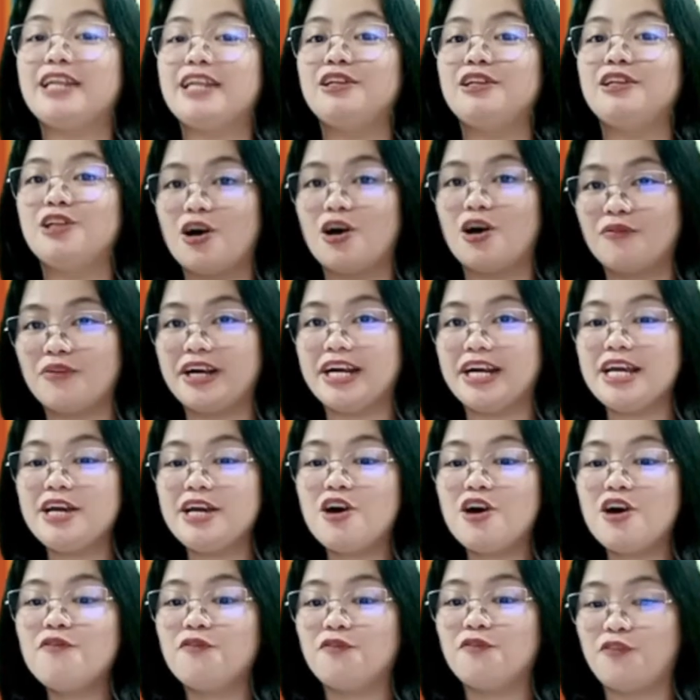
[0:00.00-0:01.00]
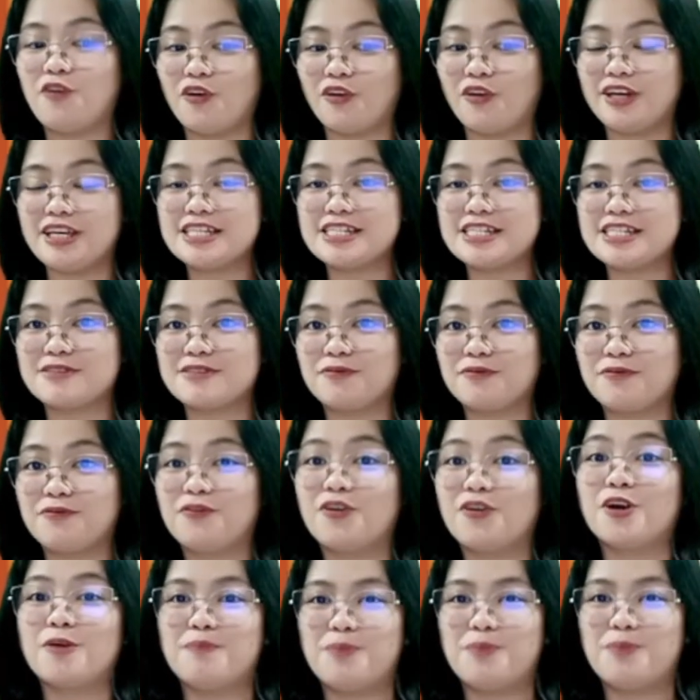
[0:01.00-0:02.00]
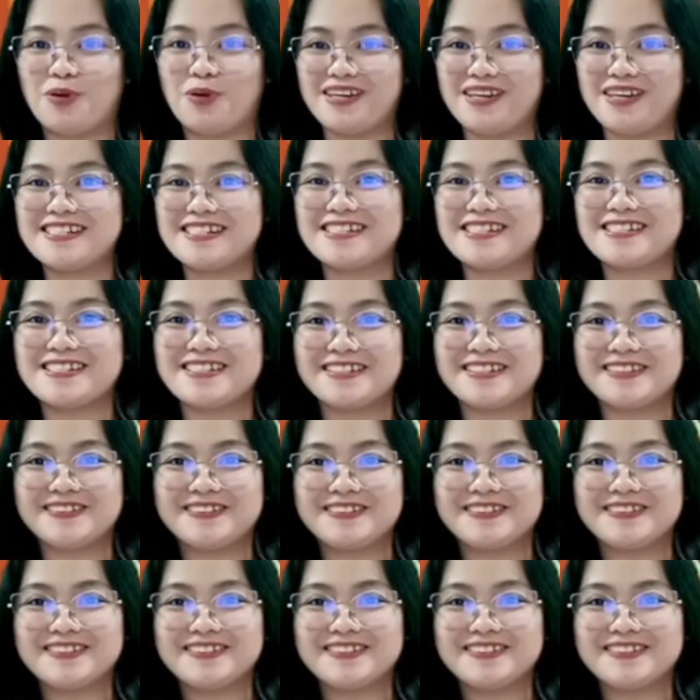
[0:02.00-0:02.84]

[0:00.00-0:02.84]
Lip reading: and lowering of voice for boys.